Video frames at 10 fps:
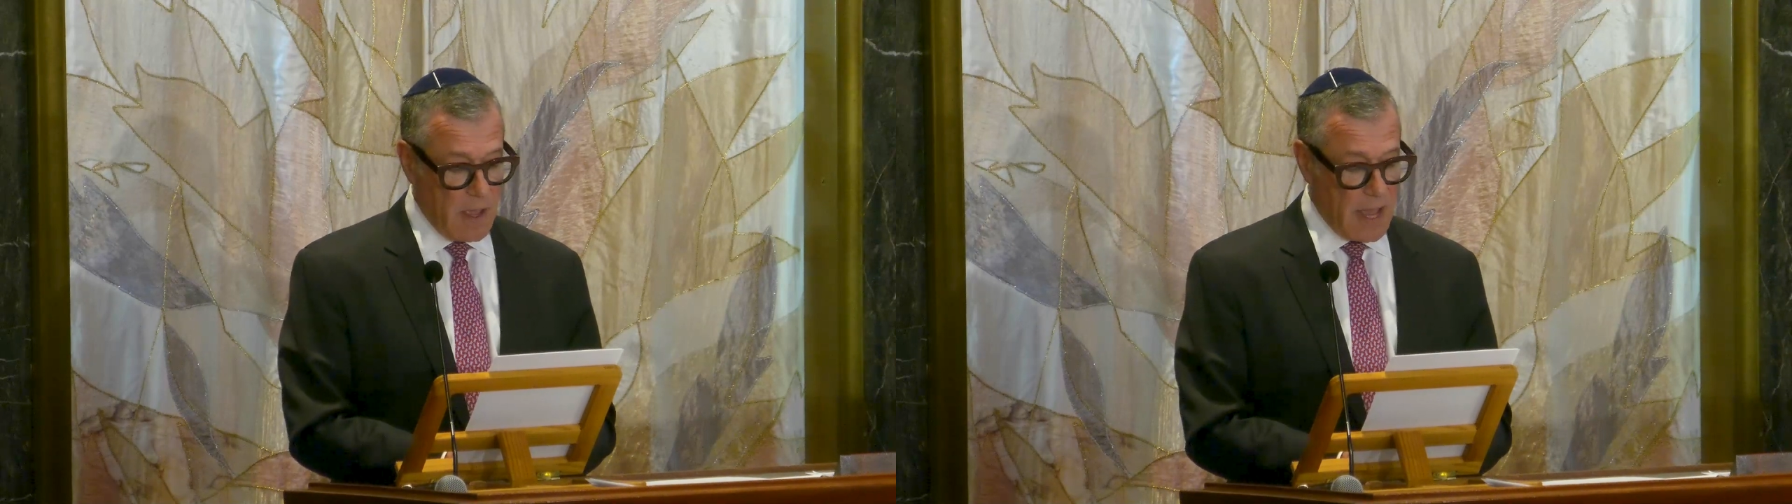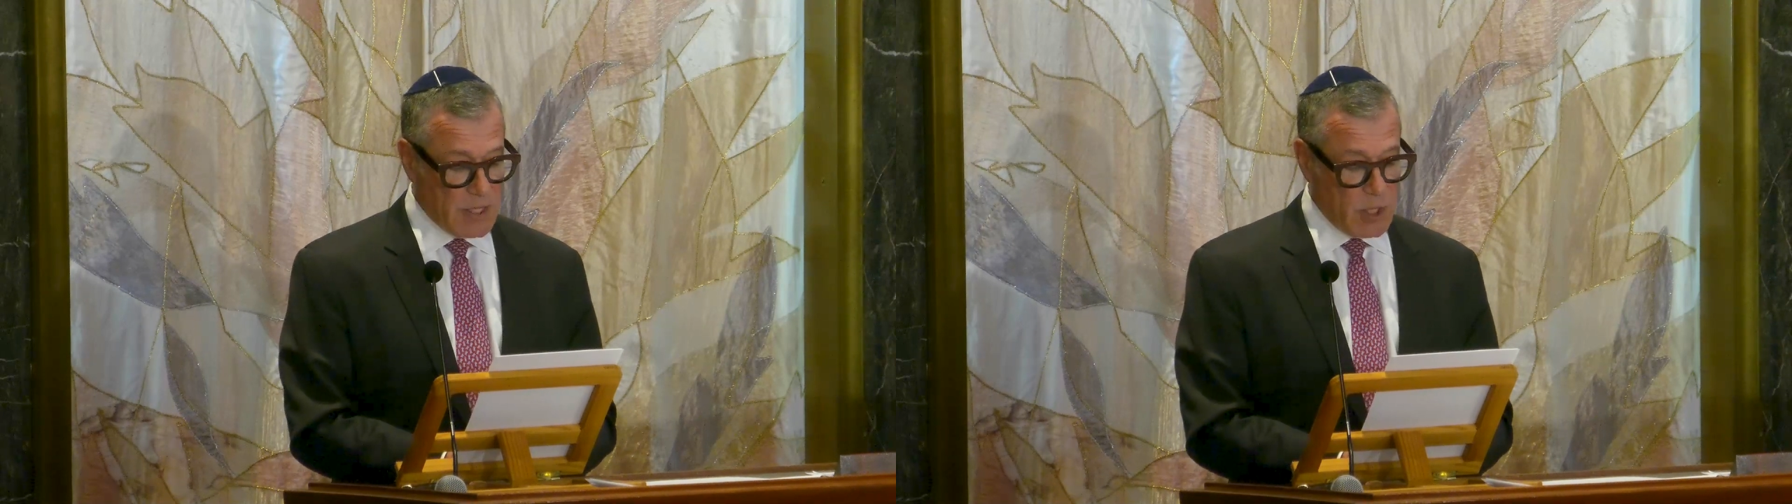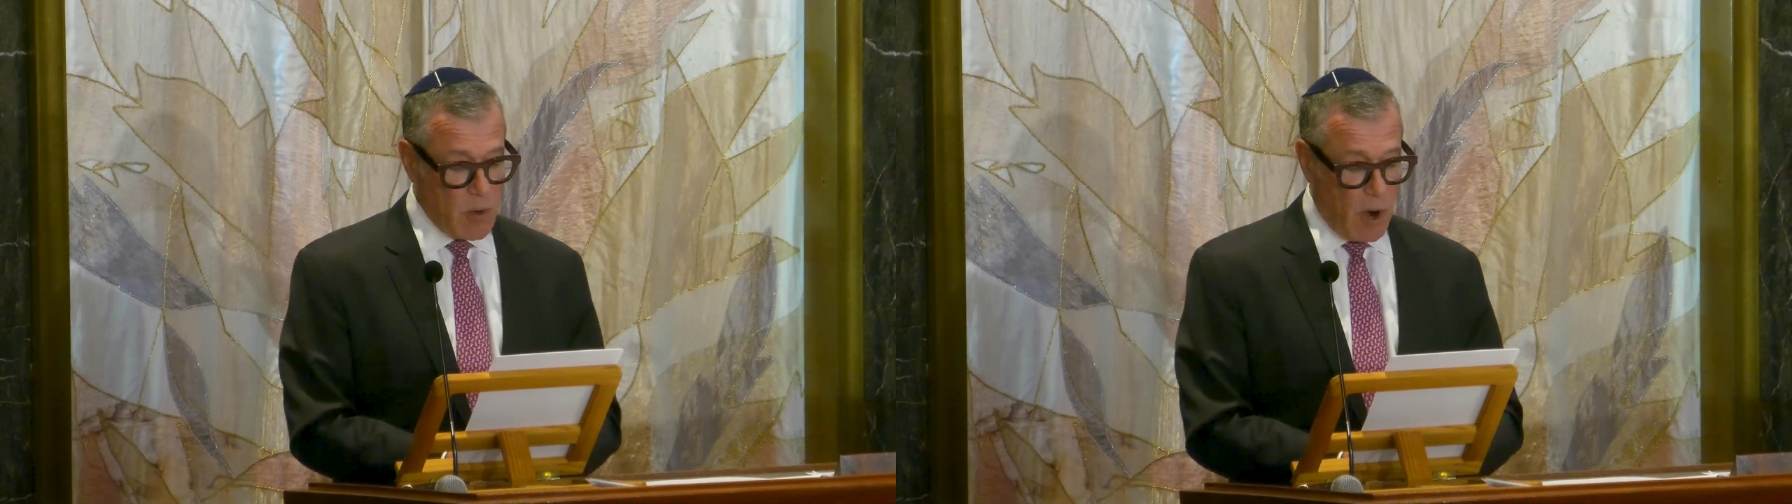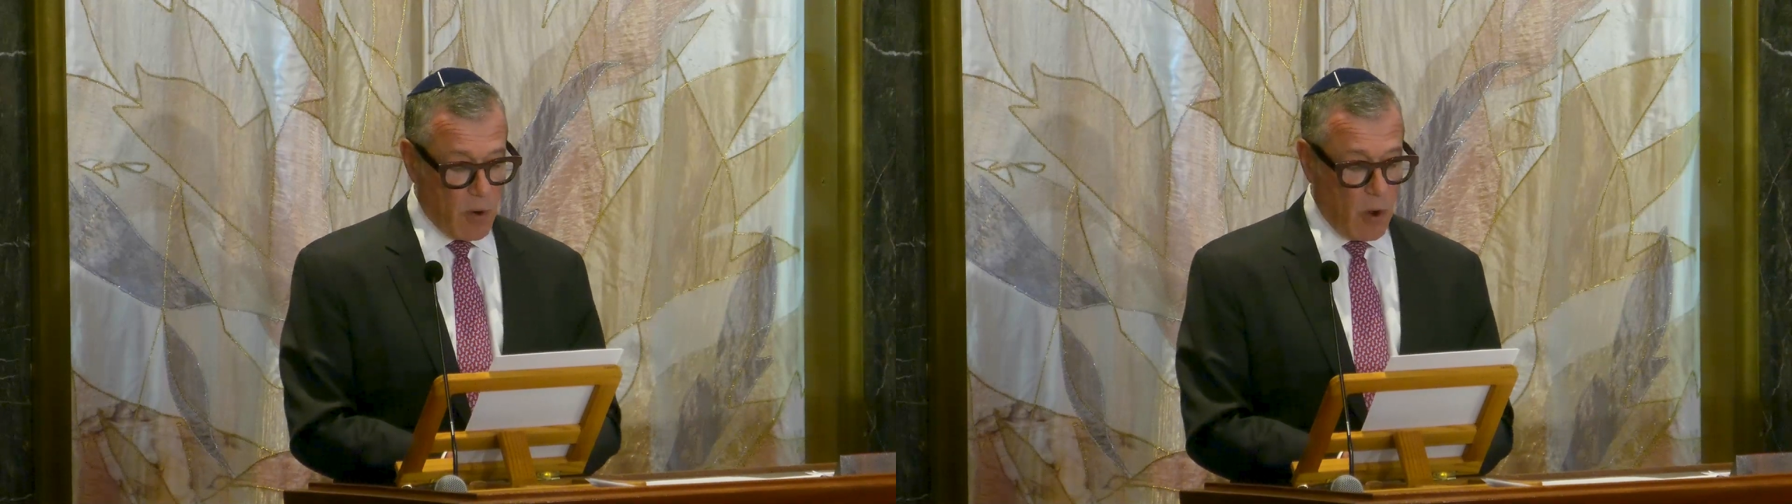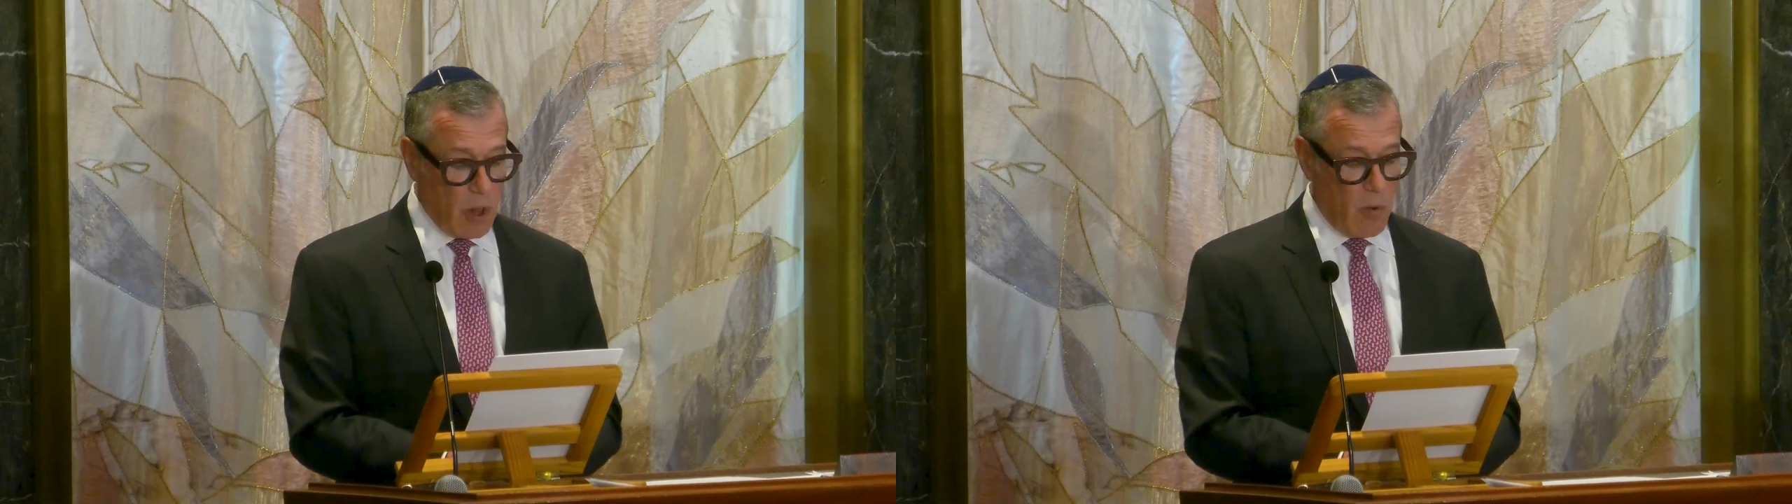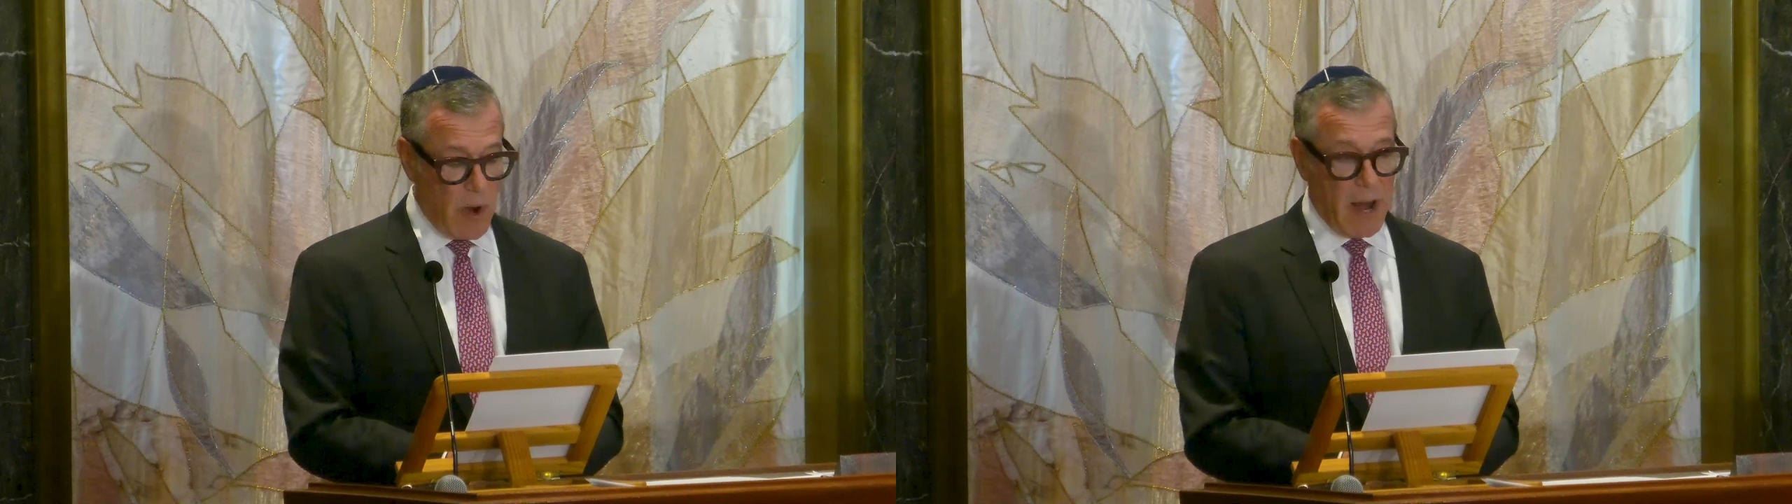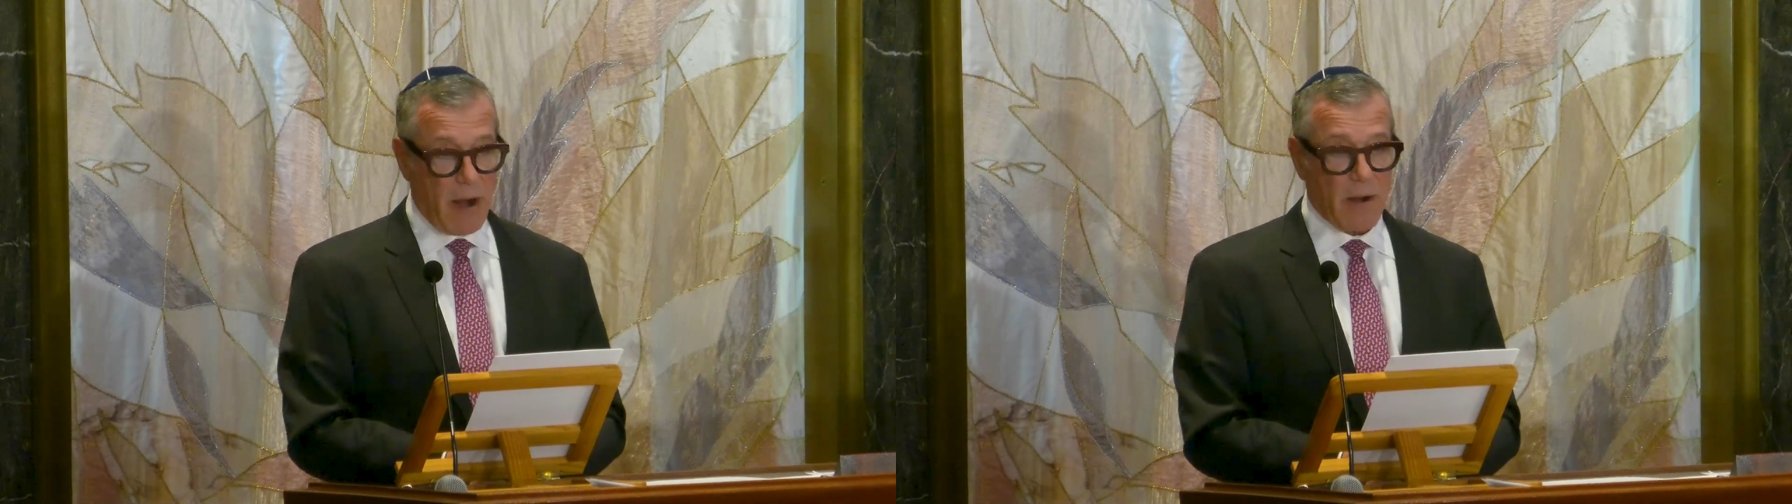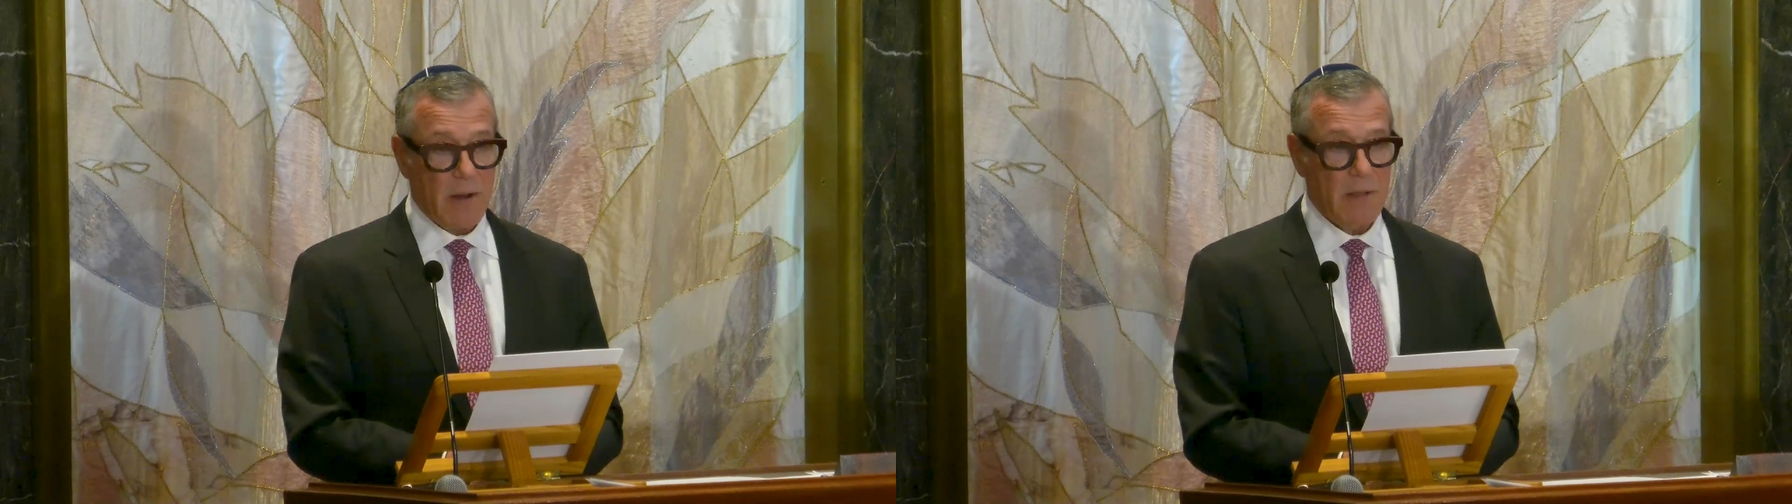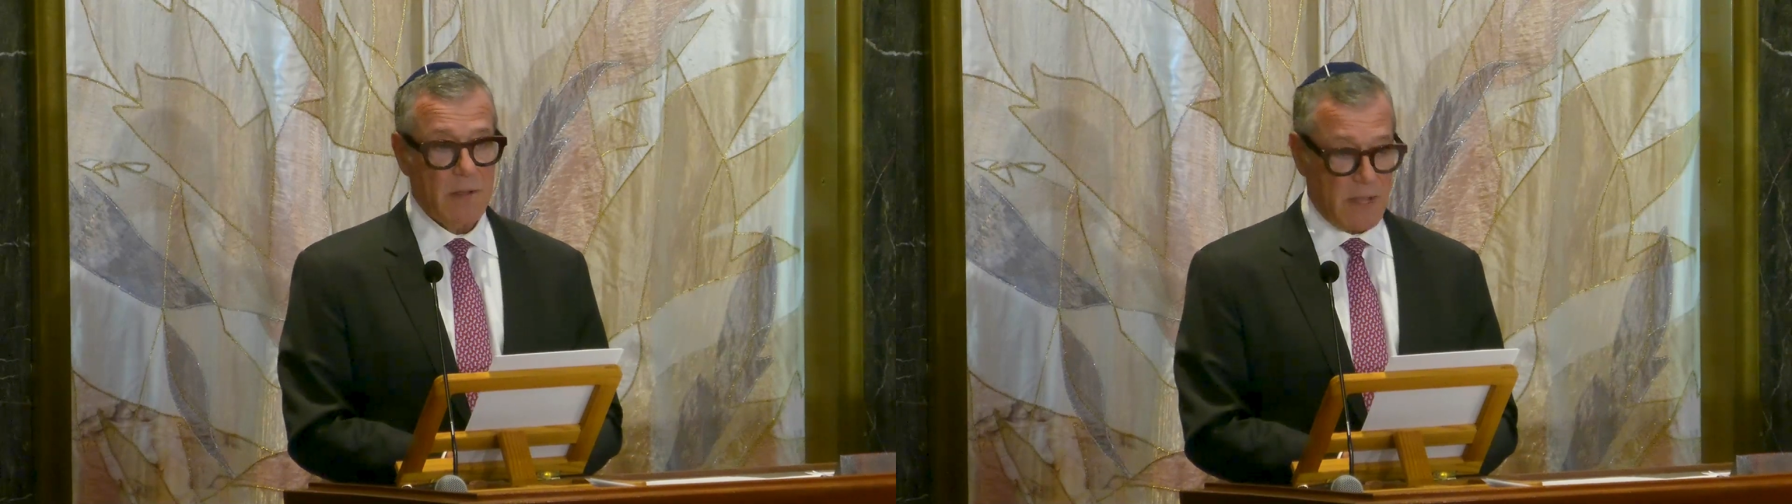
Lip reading: As you are all aware,